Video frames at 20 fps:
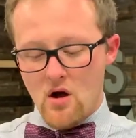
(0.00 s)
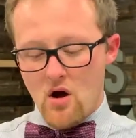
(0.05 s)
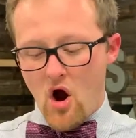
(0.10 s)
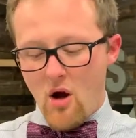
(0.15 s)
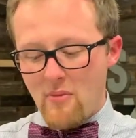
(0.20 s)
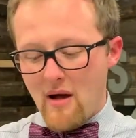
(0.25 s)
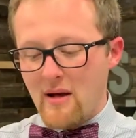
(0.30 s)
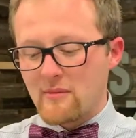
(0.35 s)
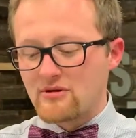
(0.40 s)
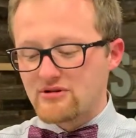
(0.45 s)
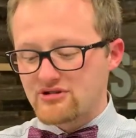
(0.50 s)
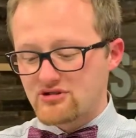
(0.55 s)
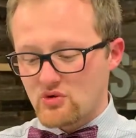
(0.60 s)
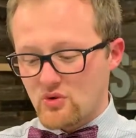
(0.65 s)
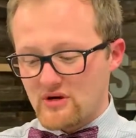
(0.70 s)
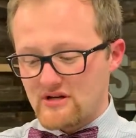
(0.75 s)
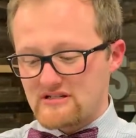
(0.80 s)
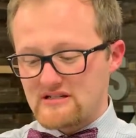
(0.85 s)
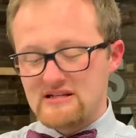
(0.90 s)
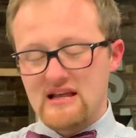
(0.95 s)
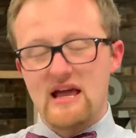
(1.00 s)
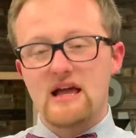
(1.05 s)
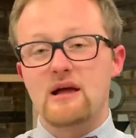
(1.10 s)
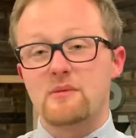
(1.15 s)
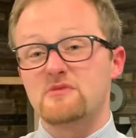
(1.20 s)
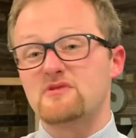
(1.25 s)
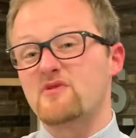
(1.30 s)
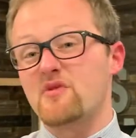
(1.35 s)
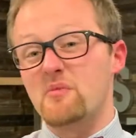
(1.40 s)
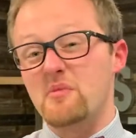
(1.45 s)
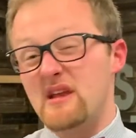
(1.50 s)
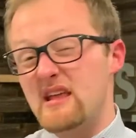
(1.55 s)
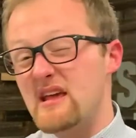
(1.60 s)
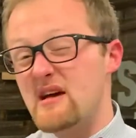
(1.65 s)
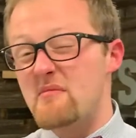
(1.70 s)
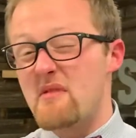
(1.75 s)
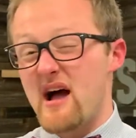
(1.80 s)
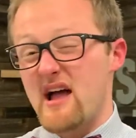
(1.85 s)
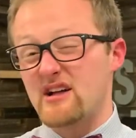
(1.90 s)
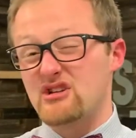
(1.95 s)
Our Bible story today comes from
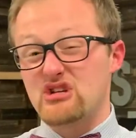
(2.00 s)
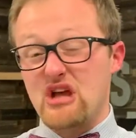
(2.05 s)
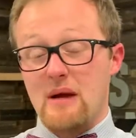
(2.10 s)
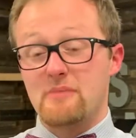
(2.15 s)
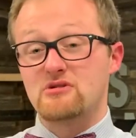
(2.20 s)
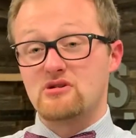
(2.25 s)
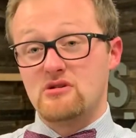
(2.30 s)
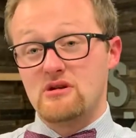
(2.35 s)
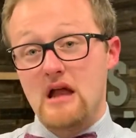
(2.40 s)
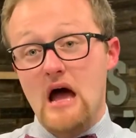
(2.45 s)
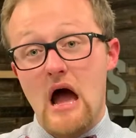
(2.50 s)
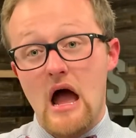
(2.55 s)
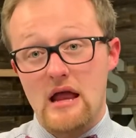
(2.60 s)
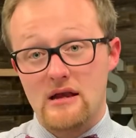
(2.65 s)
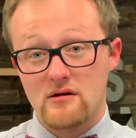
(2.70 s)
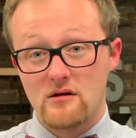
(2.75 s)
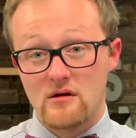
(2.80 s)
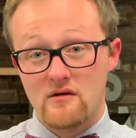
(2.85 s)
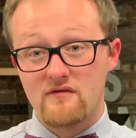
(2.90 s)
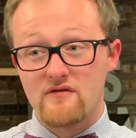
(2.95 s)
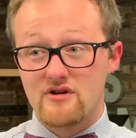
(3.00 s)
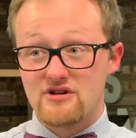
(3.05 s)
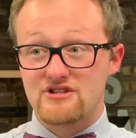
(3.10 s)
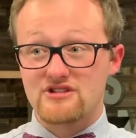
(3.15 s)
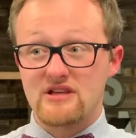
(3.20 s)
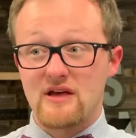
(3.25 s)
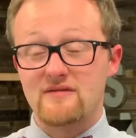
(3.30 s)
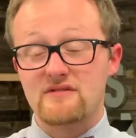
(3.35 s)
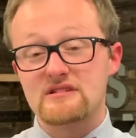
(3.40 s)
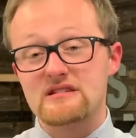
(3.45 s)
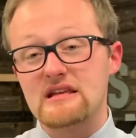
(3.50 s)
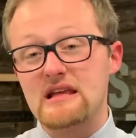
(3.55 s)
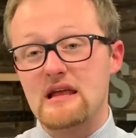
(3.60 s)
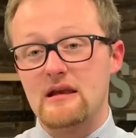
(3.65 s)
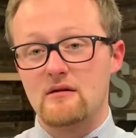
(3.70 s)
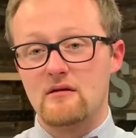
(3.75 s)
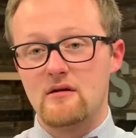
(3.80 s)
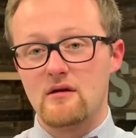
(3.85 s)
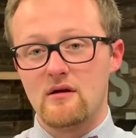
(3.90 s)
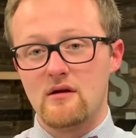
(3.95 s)
Nehemiah chapter 9, verse
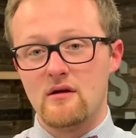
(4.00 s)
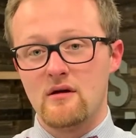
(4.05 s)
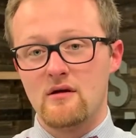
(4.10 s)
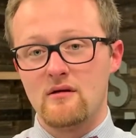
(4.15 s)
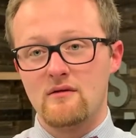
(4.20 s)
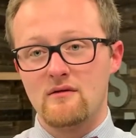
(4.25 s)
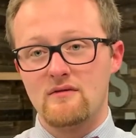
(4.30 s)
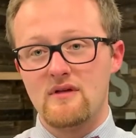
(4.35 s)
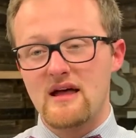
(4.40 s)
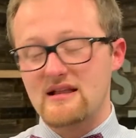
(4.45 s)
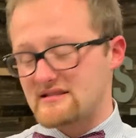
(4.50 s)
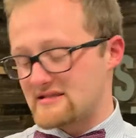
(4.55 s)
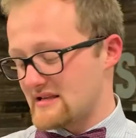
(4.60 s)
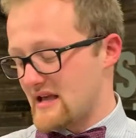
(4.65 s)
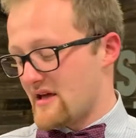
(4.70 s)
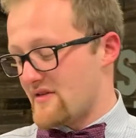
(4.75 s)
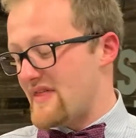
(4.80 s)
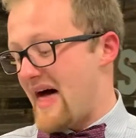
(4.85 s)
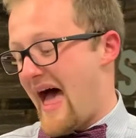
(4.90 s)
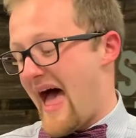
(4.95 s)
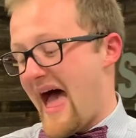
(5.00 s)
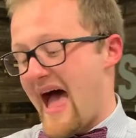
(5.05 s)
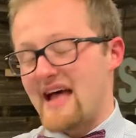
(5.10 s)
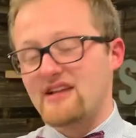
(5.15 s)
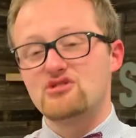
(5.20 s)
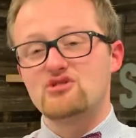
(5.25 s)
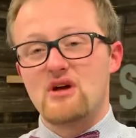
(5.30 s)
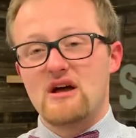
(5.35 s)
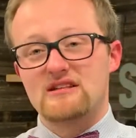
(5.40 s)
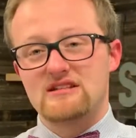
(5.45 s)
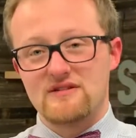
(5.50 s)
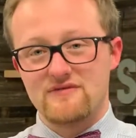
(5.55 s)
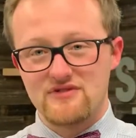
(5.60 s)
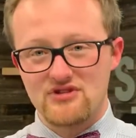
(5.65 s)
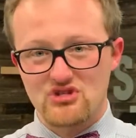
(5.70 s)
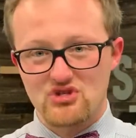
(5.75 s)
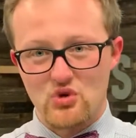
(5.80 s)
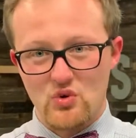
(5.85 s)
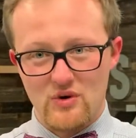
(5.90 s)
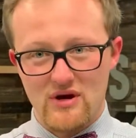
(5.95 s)
17. That's the address of the
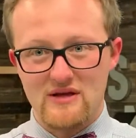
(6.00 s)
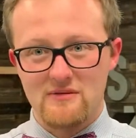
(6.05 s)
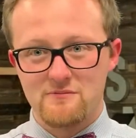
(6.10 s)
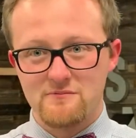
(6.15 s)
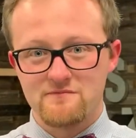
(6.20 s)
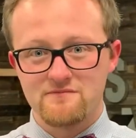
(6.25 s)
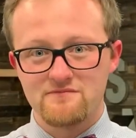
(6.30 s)
story.